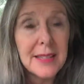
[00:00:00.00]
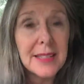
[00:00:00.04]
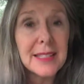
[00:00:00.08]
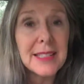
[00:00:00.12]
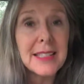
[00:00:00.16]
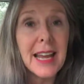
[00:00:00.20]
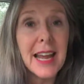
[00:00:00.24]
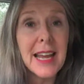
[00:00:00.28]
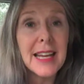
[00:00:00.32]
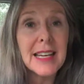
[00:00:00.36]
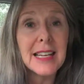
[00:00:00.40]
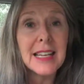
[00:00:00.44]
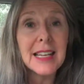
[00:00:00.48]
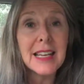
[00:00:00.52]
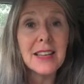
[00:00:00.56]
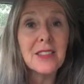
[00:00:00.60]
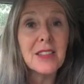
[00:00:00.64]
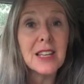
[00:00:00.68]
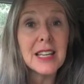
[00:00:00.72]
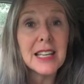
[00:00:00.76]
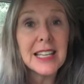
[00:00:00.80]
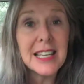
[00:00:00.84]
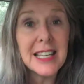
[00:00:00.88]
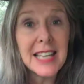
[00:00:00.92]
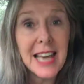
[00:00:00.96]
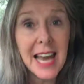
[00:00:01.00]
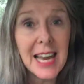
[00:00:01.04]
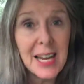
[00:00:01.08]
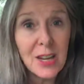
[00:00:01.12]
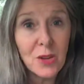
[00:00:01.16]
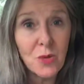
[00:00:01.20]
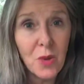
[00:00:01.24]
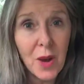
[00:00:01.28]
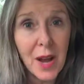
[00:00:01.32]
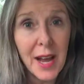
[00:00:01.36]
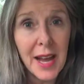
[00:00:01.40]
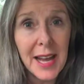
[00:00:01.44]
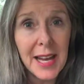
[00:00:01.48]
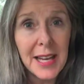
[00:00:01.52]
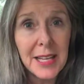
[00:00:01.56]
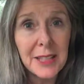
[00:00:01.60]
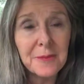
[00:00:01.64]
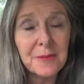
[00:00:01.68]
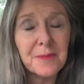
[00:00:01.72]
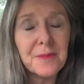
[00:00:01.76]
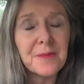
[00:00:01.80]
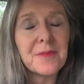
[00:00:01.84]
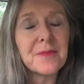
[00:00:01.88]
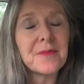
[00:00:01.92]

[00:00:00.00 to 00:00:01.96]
standing in the gateway